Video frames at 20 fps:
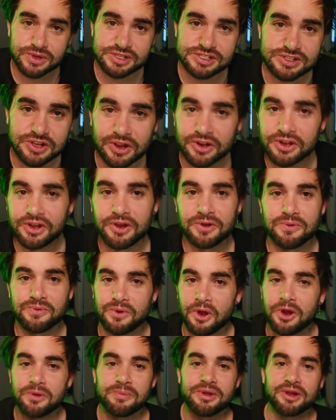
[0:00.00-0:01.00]
Don't go
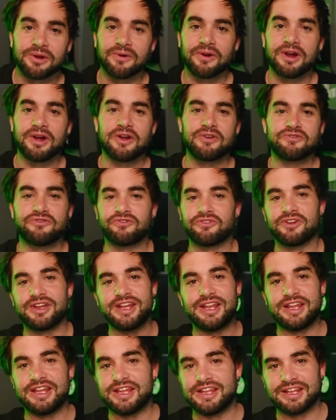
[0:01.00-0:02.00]
roaming around
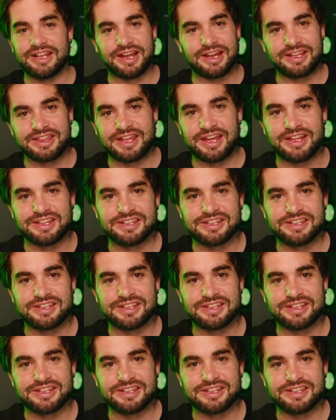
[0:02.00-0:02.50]
freely like that.